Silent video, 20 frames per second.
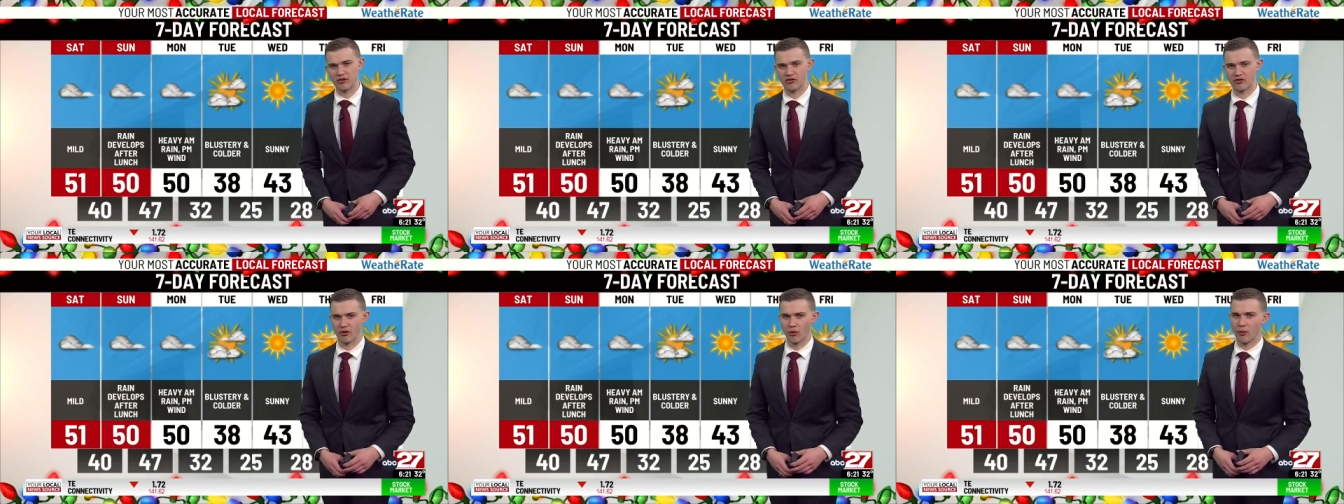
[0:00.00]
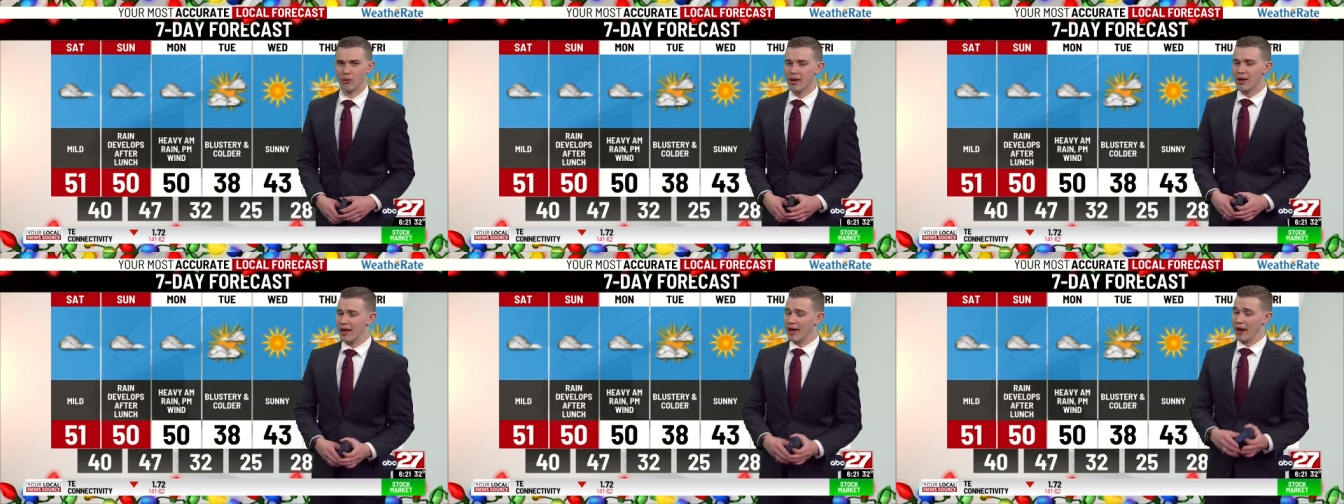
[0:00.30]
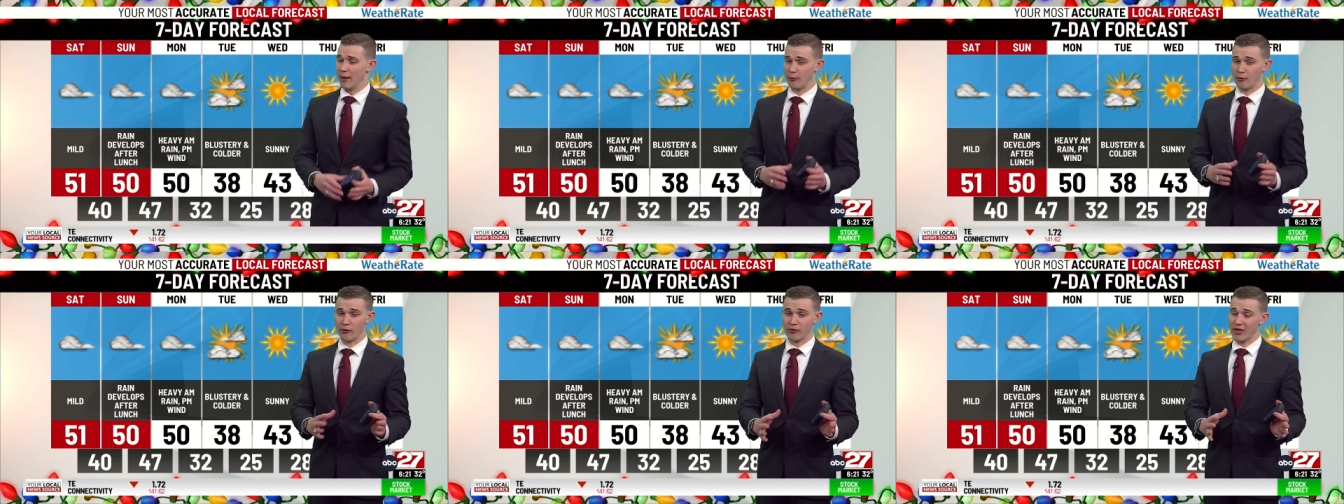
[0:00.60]
So,
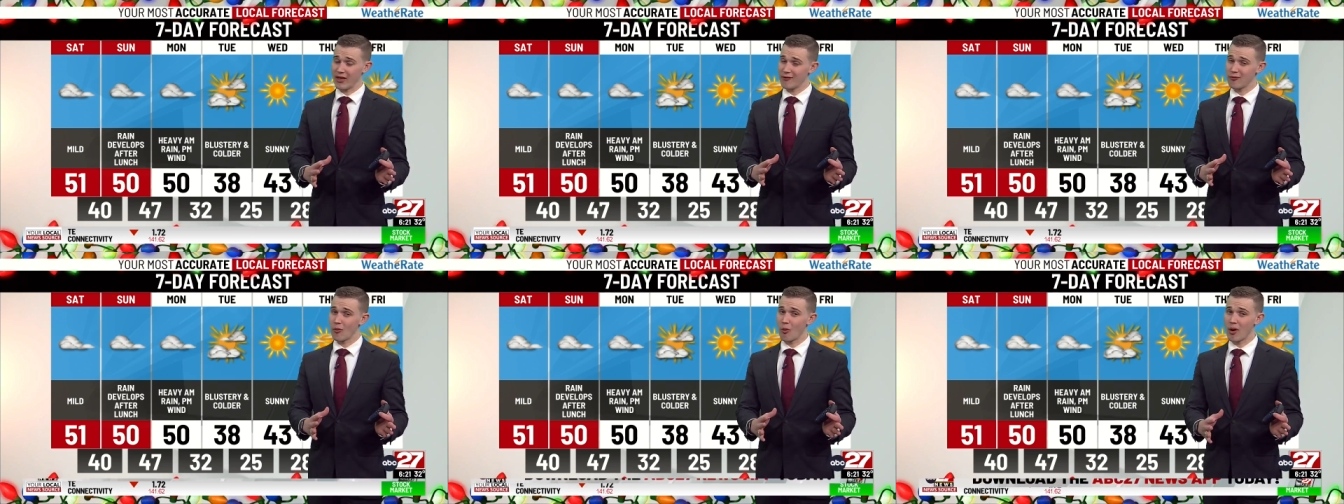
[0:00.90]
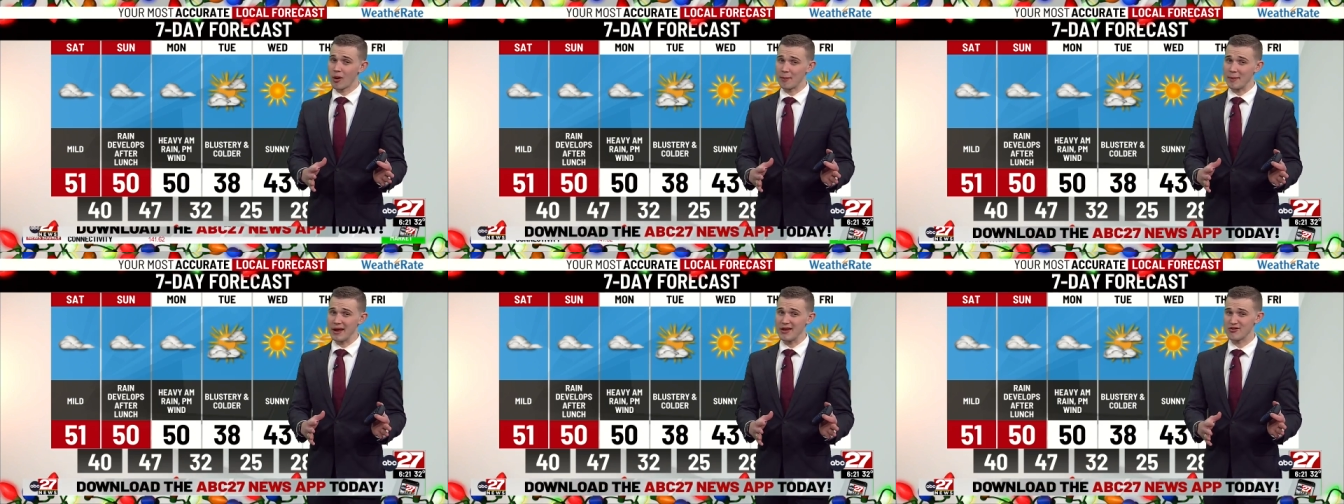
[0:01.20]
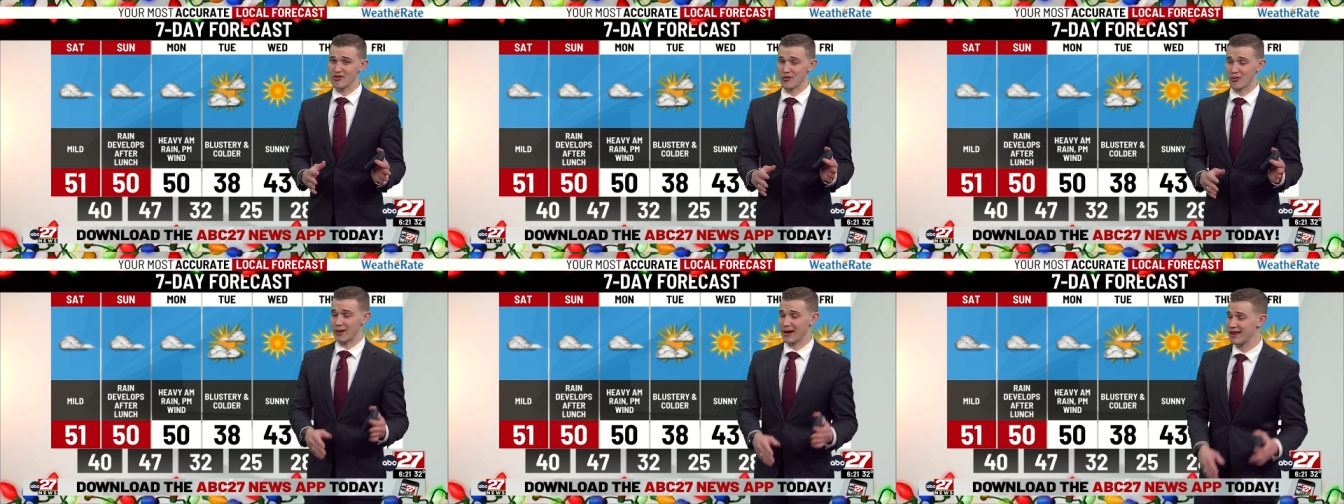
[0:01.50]
and we only have one
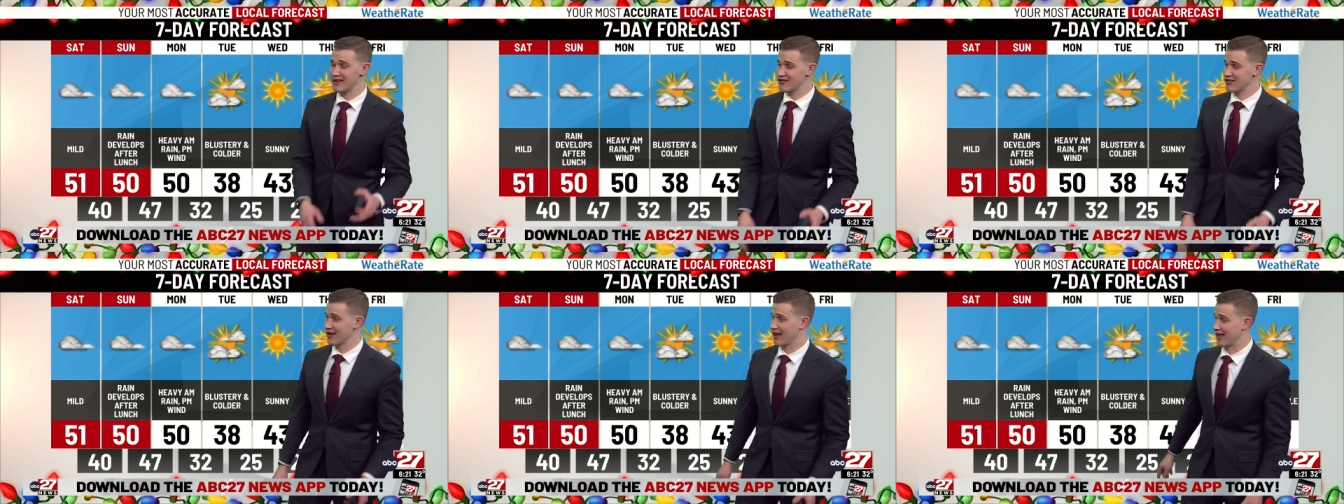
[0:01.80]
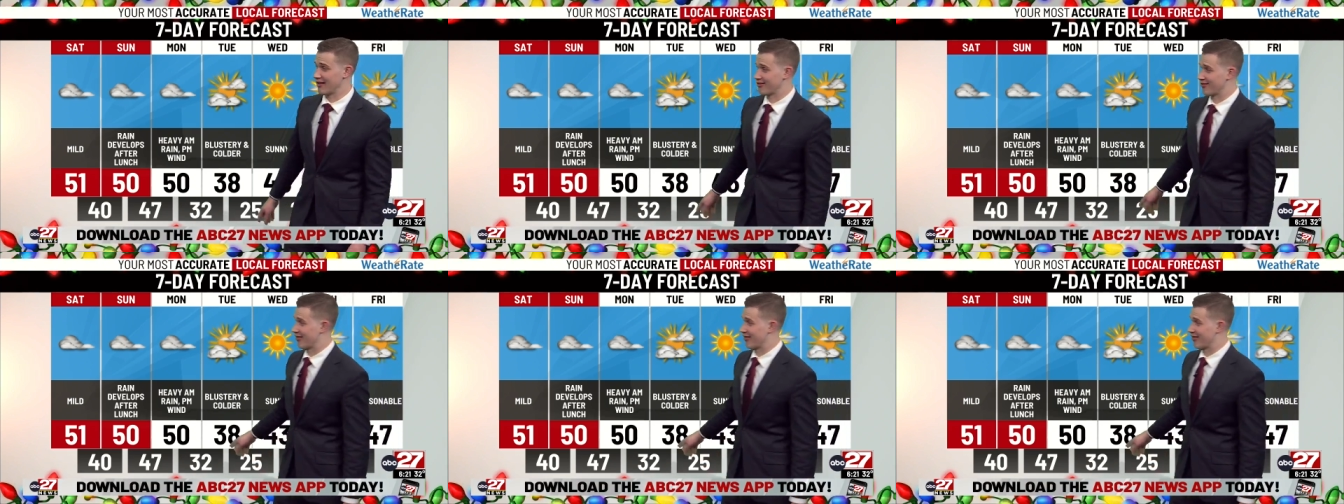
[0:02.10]
major rain chance.